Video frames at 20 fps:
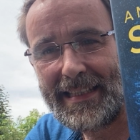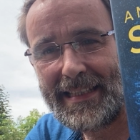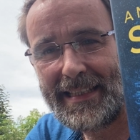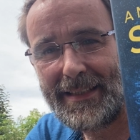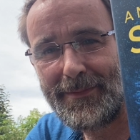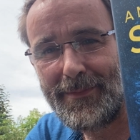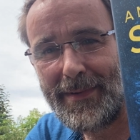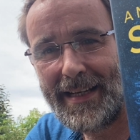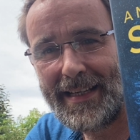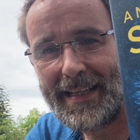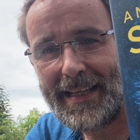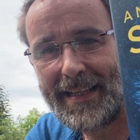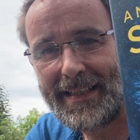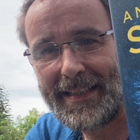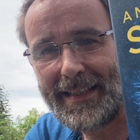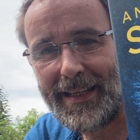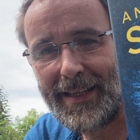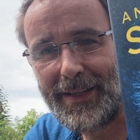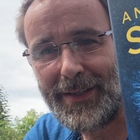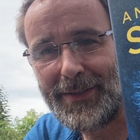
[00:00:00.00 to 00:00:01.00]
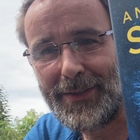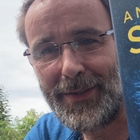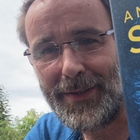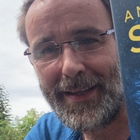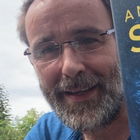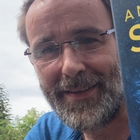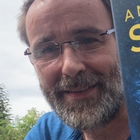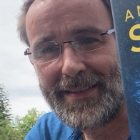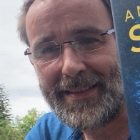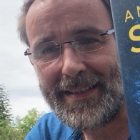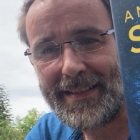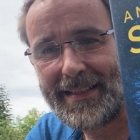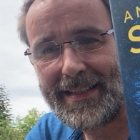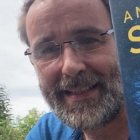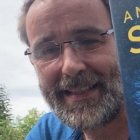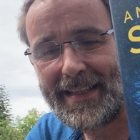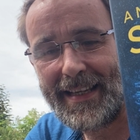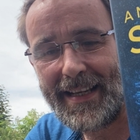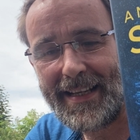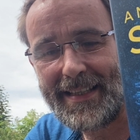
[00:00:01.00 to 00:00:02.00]
many years ago,
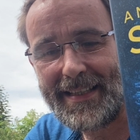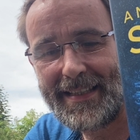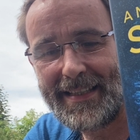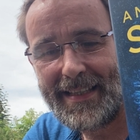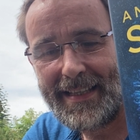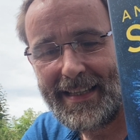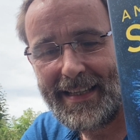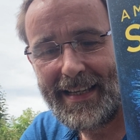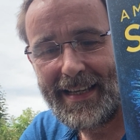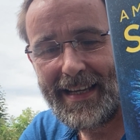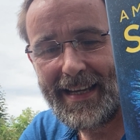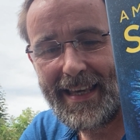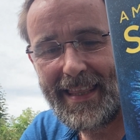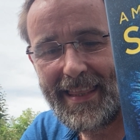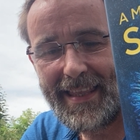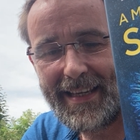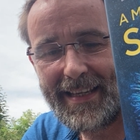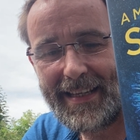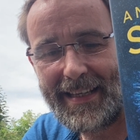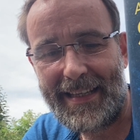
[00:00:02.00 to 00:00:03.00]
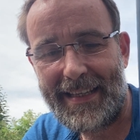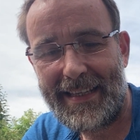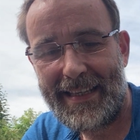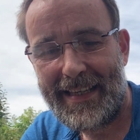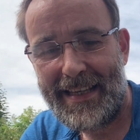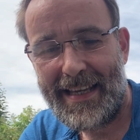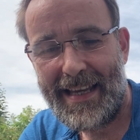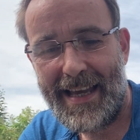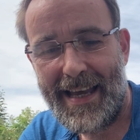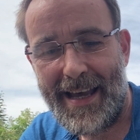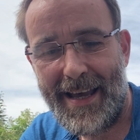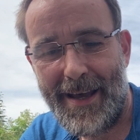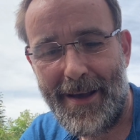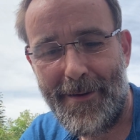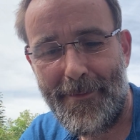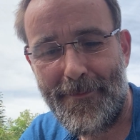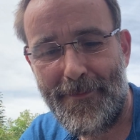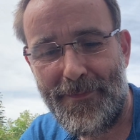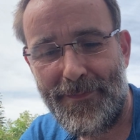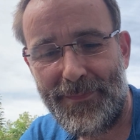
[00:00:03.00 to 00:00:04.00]
2006 I think,
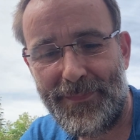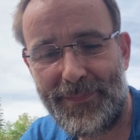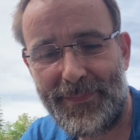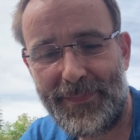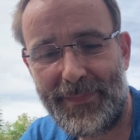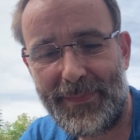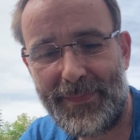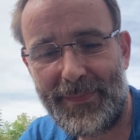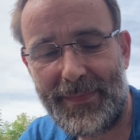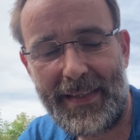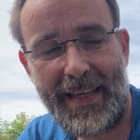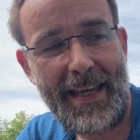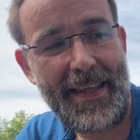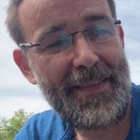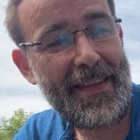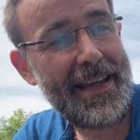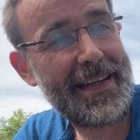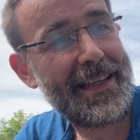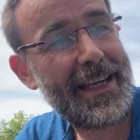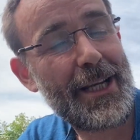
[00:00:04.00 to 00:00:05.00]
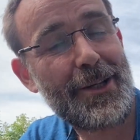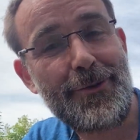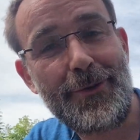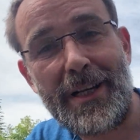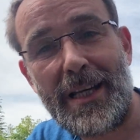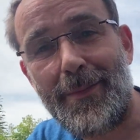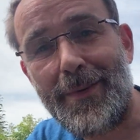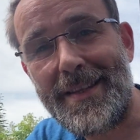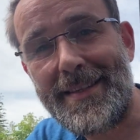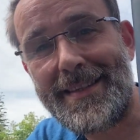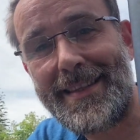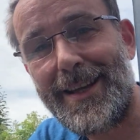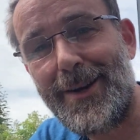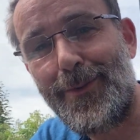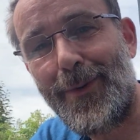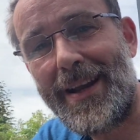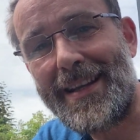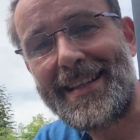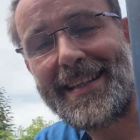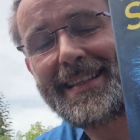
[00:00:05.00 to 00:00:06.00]
and then later on I went to their
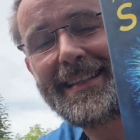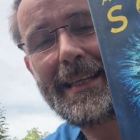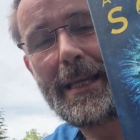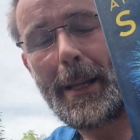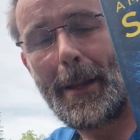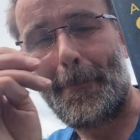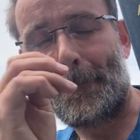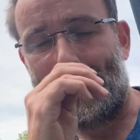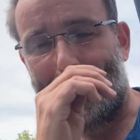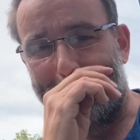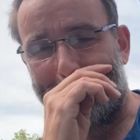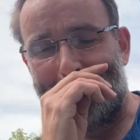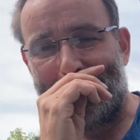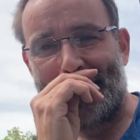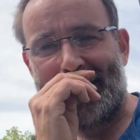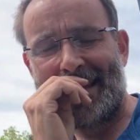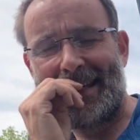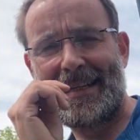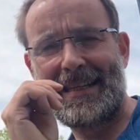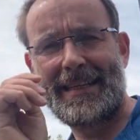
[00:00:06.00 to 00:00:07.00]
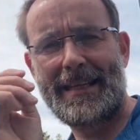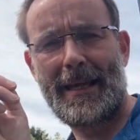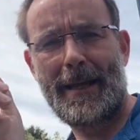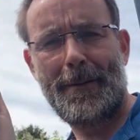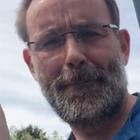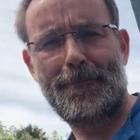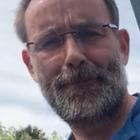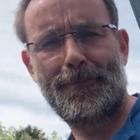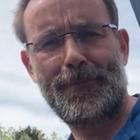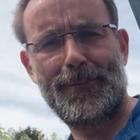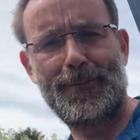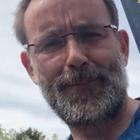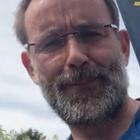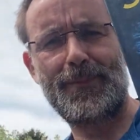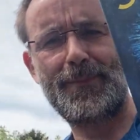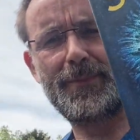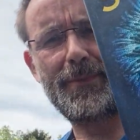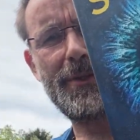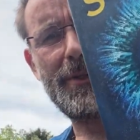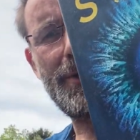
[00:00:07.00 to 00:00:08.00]
wedding in
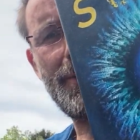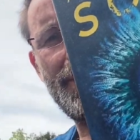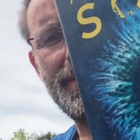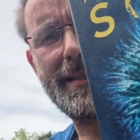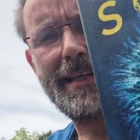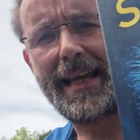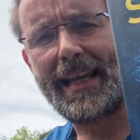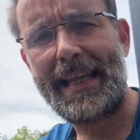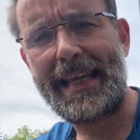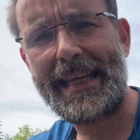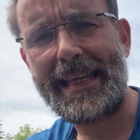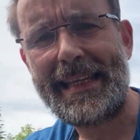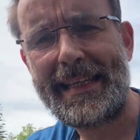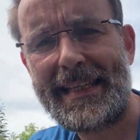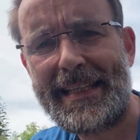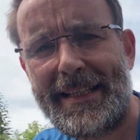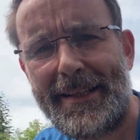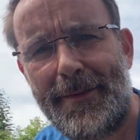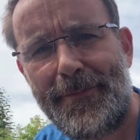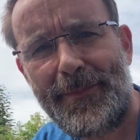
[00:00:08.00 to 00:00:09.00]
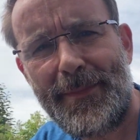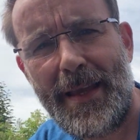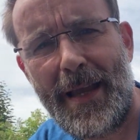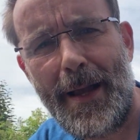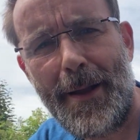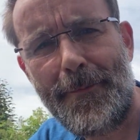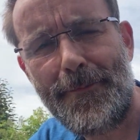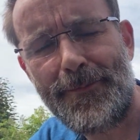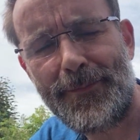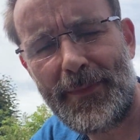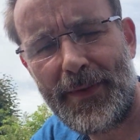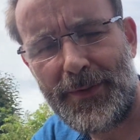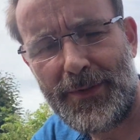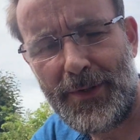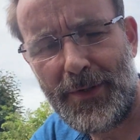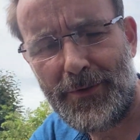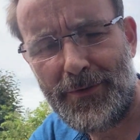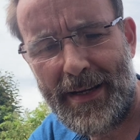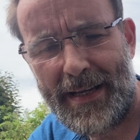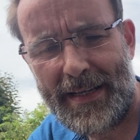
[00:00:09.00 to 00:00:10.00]
New Delhi. It was a
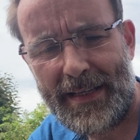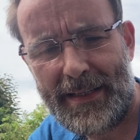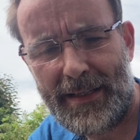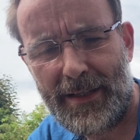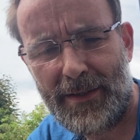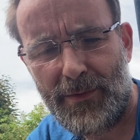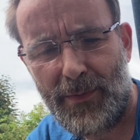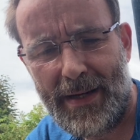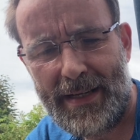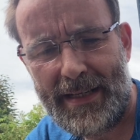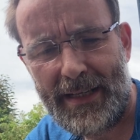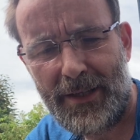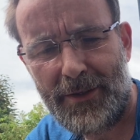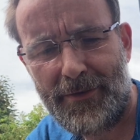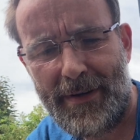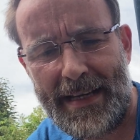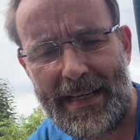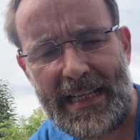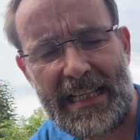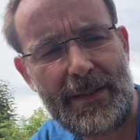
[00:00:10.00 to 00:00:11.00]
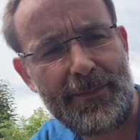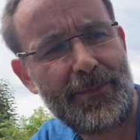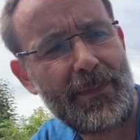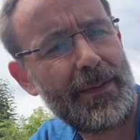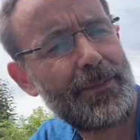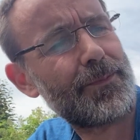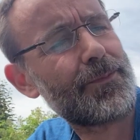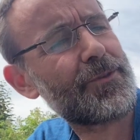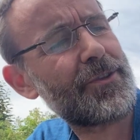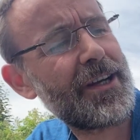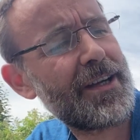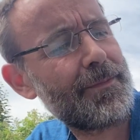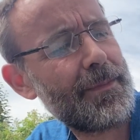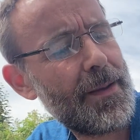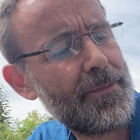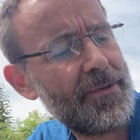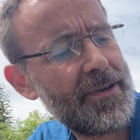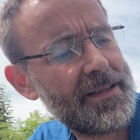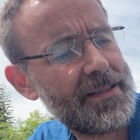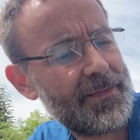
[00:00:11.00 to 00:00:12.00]
great wedding, great
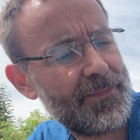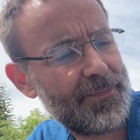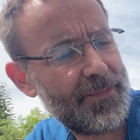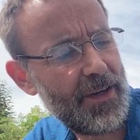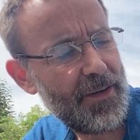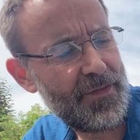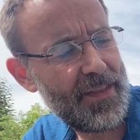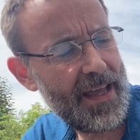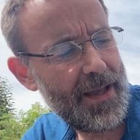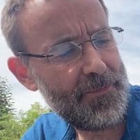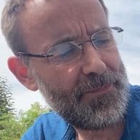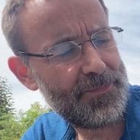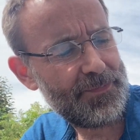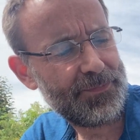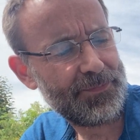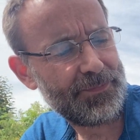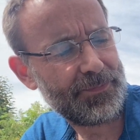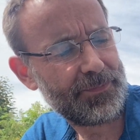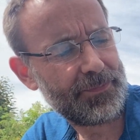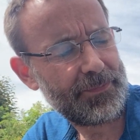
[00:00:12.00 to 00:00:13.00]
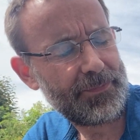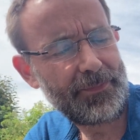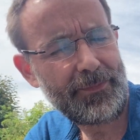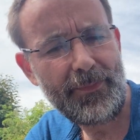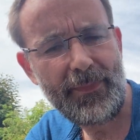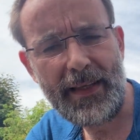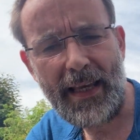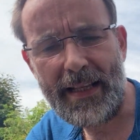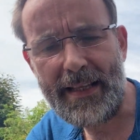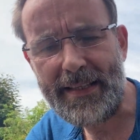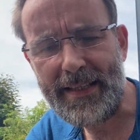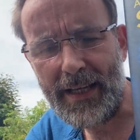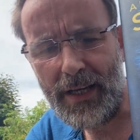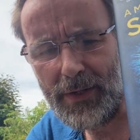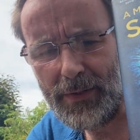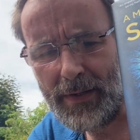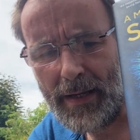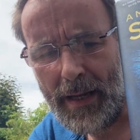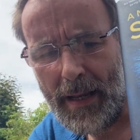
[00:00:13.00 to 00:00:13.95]
memories of them, and so